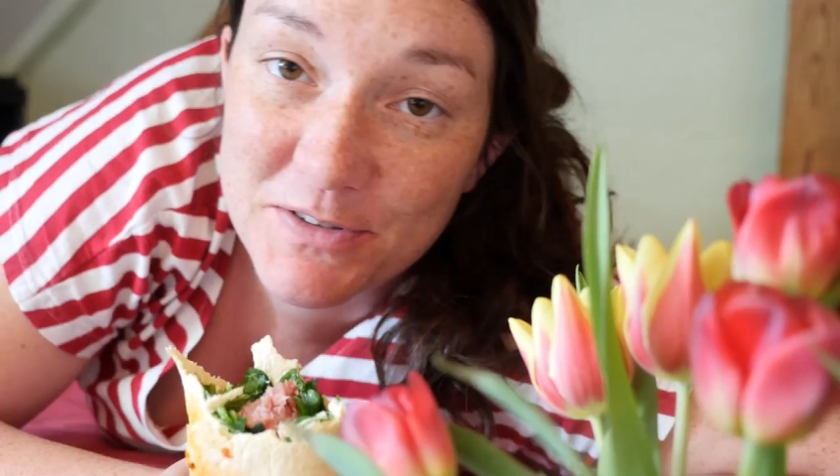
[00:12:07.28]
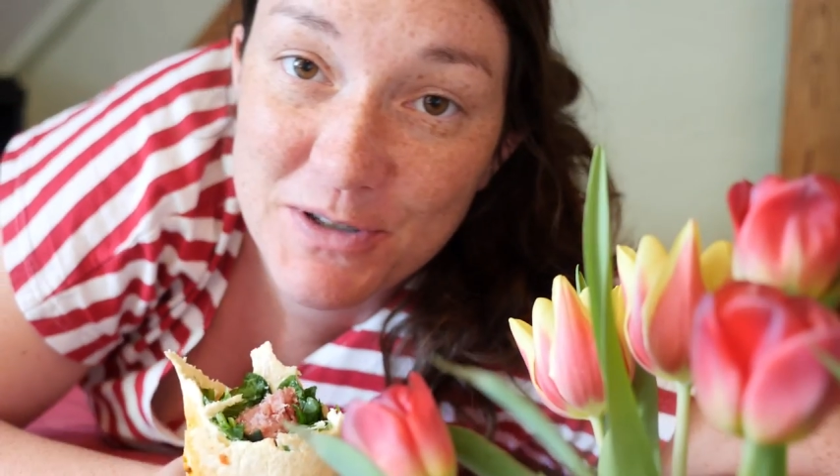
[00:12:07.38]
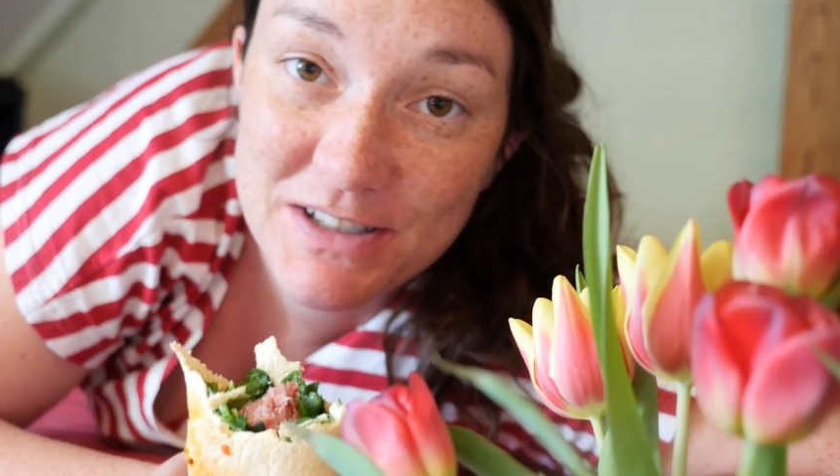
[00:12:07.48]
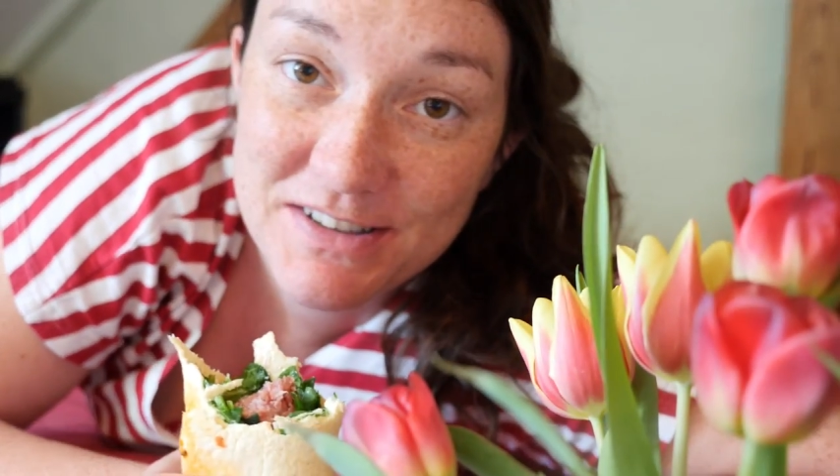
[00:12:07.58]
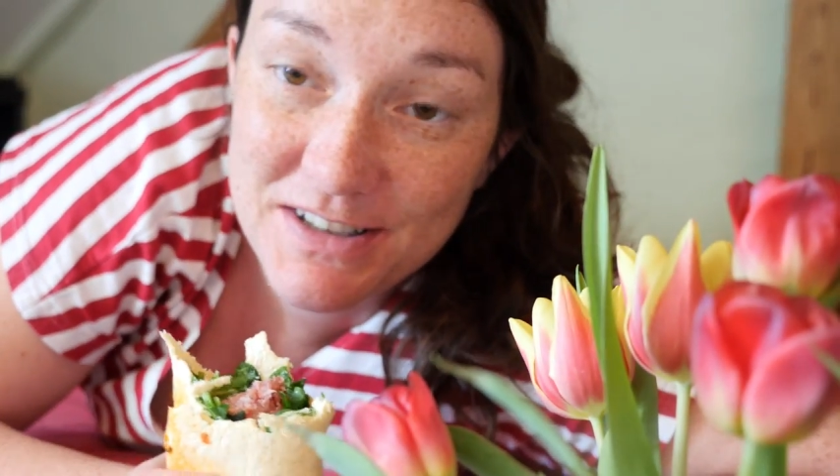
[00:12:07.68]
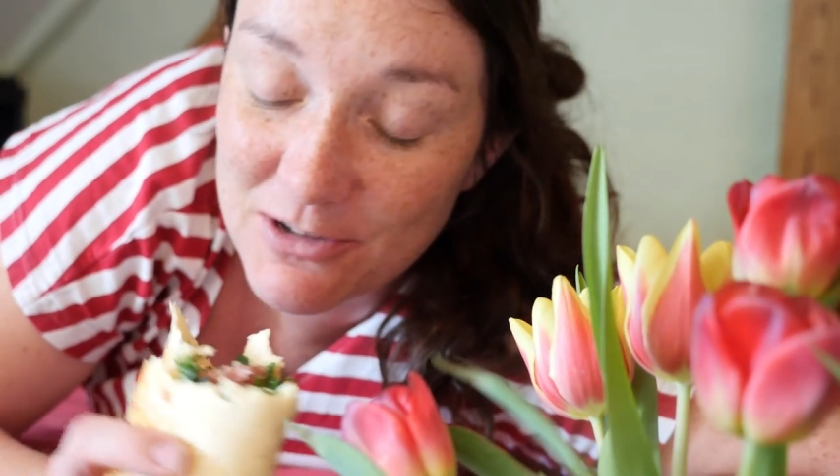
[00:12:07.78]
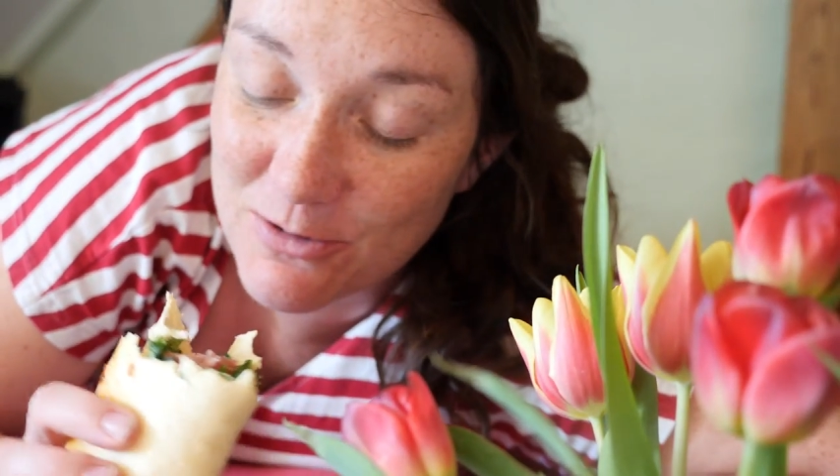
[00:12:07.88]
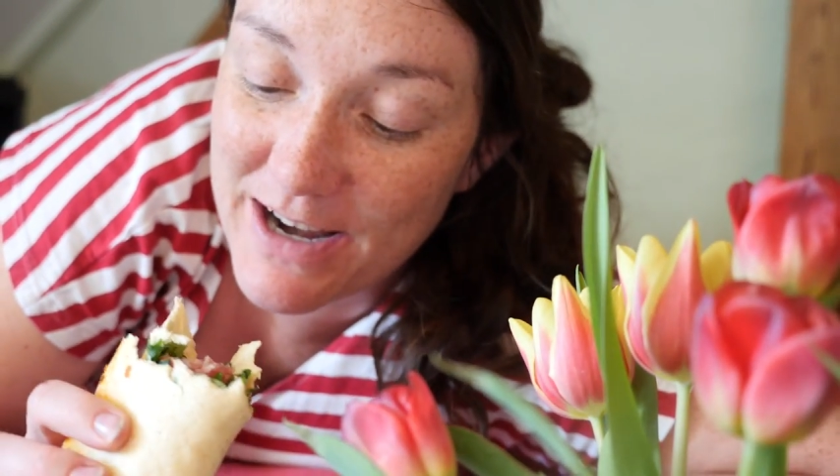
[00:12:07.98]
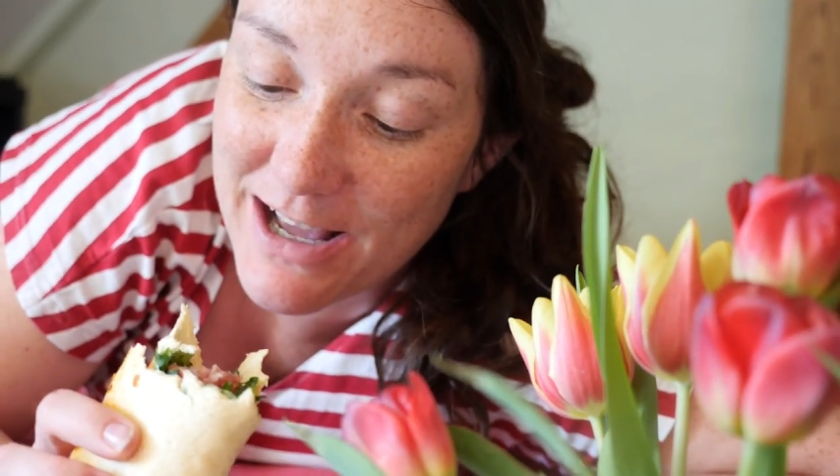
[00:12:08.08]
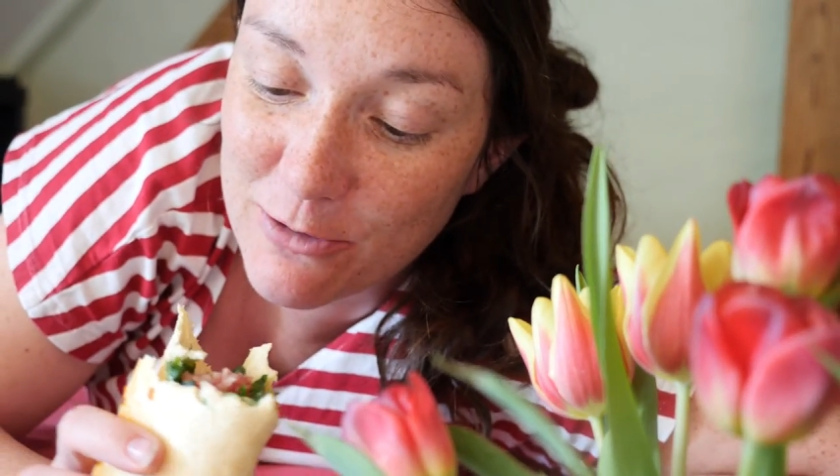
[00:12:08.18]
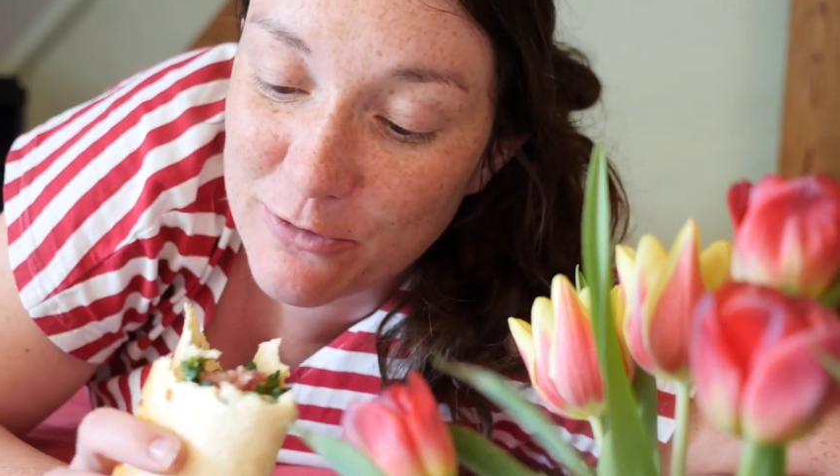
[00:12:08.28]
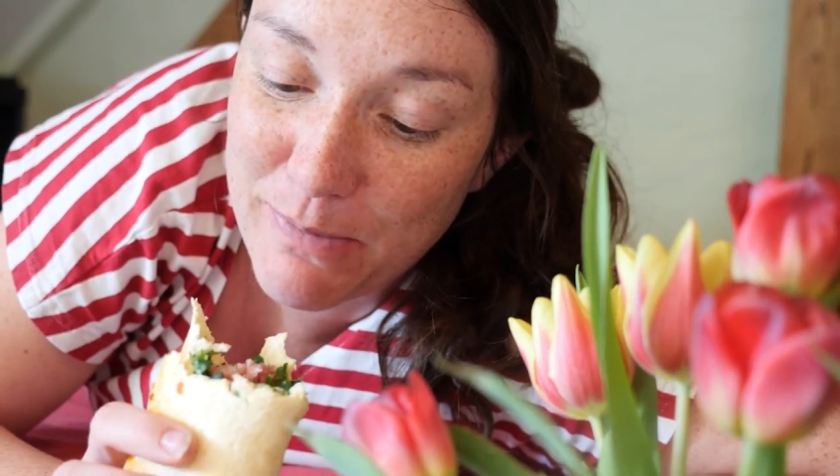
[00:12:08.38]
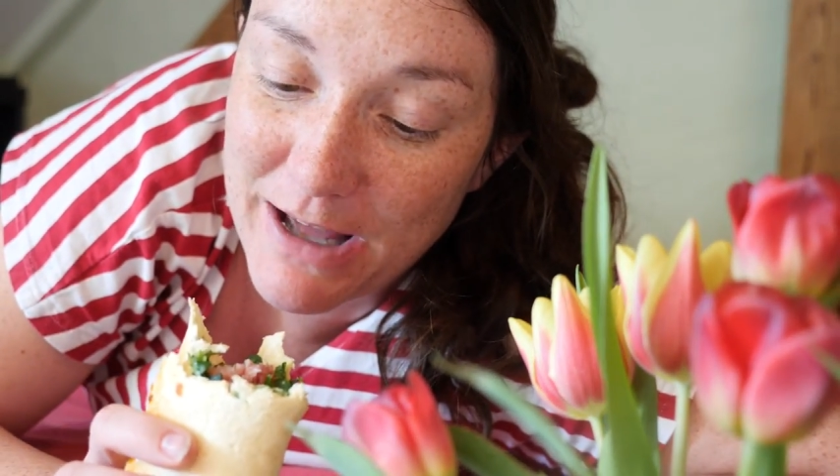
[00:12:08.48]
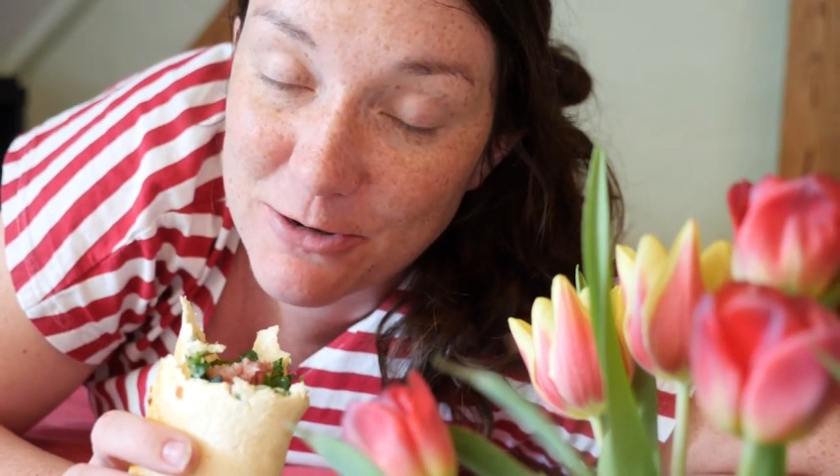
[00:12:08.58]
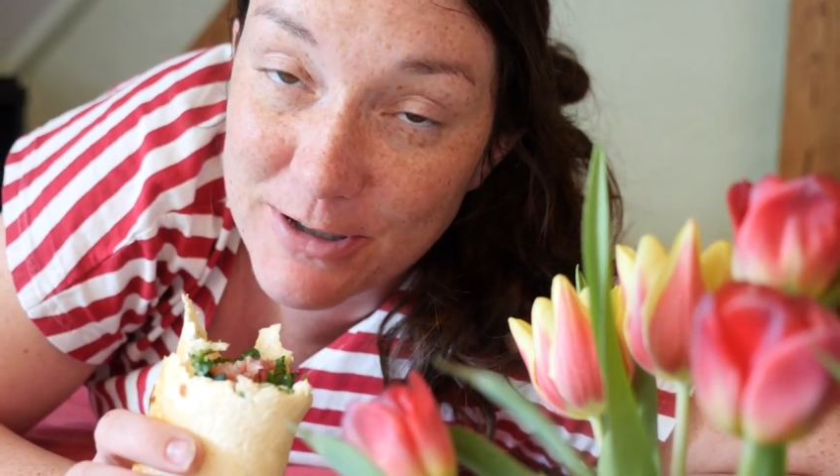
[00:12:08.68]
As you can see, I ran out of
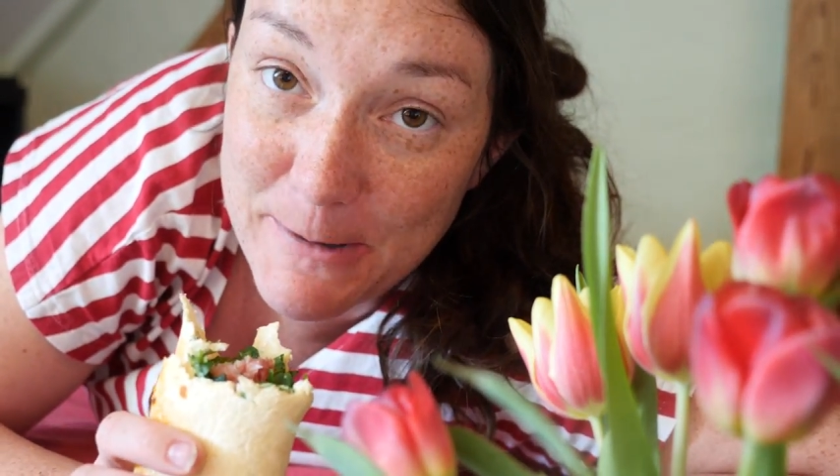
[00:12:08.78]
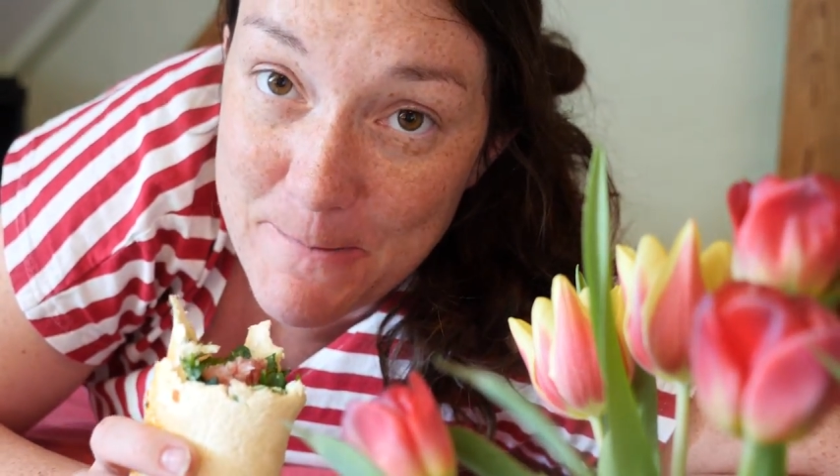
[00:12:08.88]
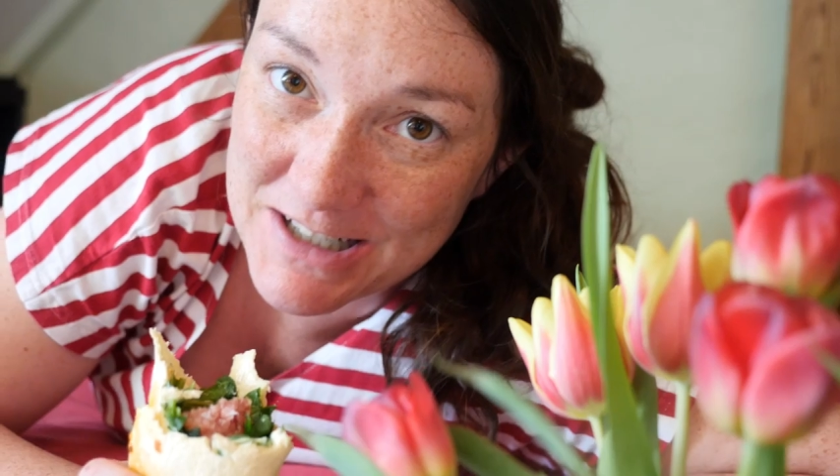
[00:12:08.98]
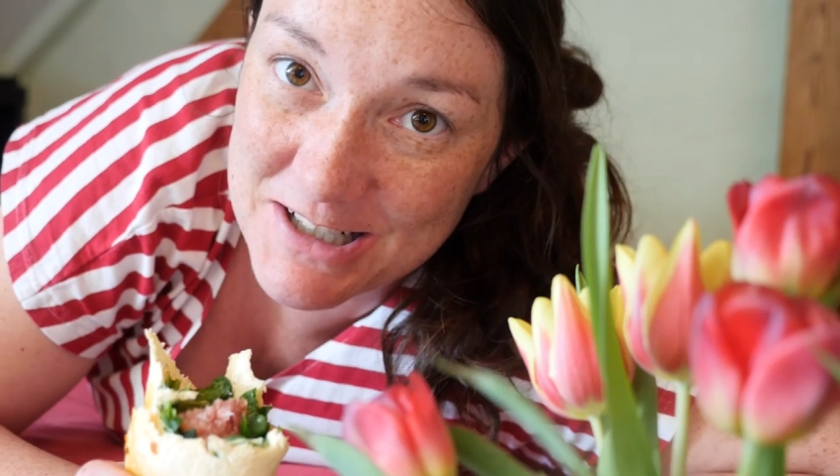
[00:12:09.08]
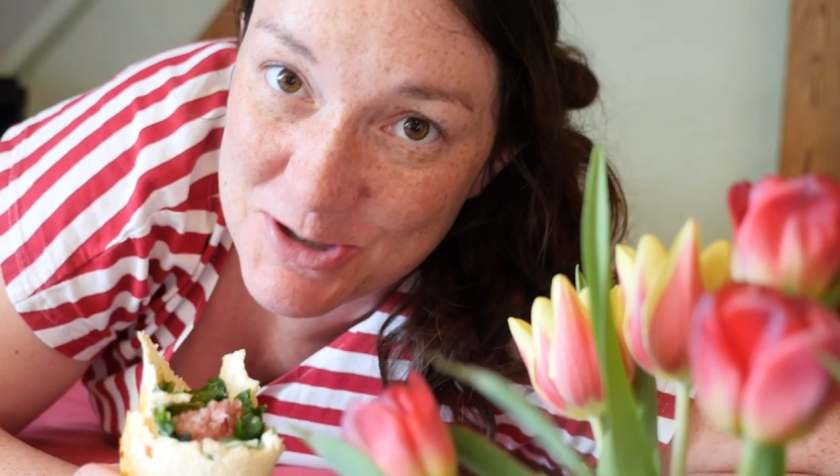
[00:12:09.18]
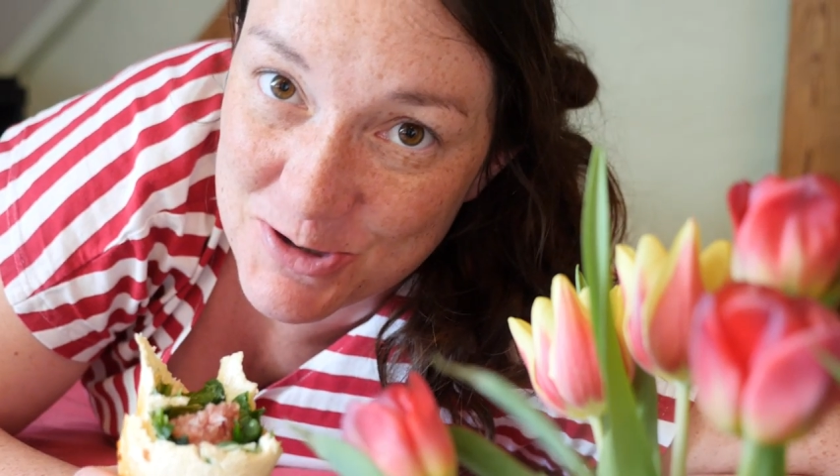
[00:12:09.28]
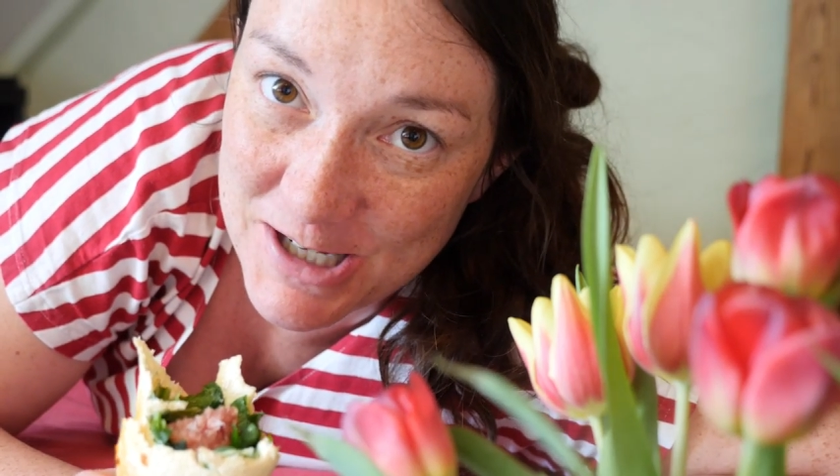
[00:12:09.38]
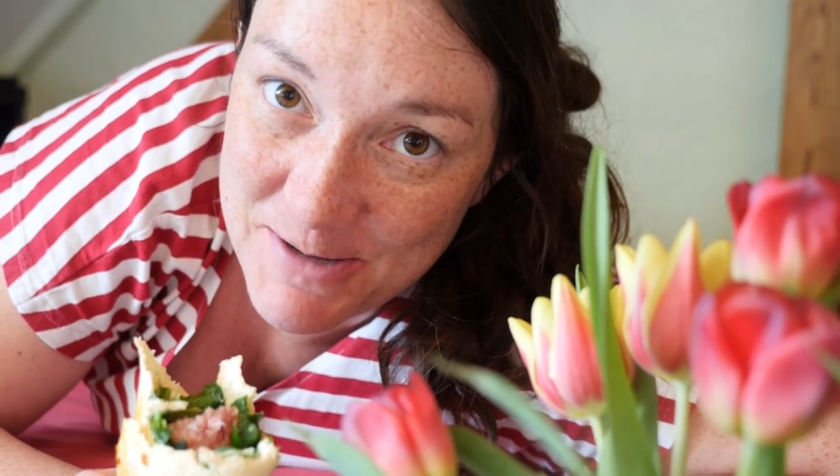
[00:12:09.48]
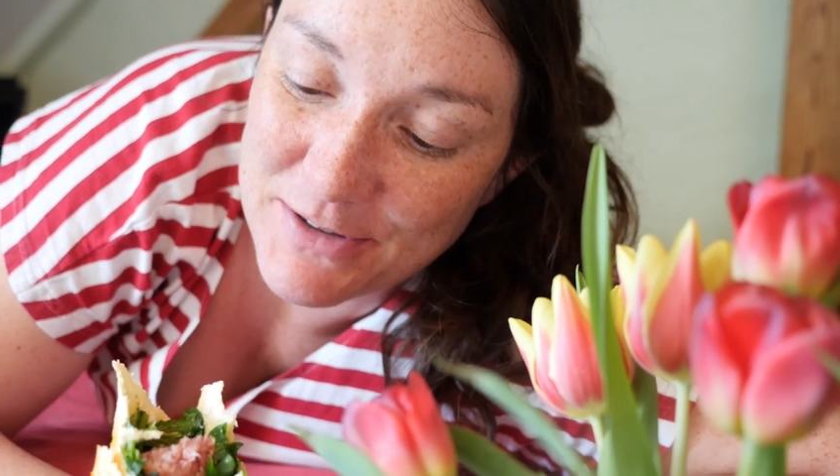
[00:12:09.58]
battery, quite literally.